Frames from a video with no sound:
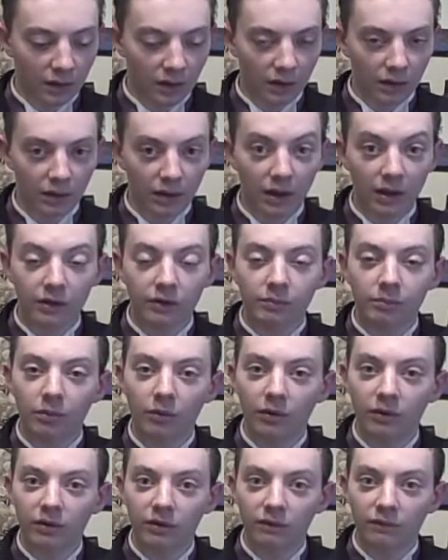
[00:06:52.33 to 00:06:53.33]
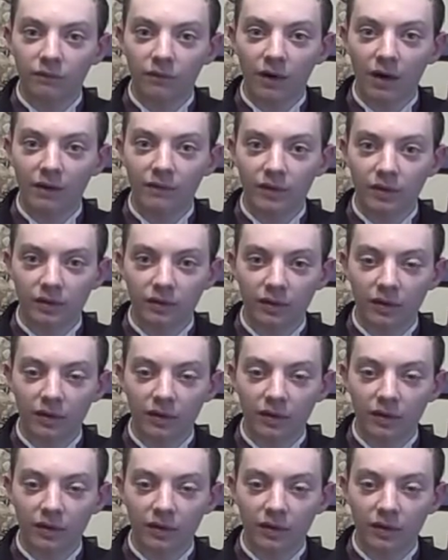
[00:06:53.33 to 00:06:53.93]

an 8.5 out of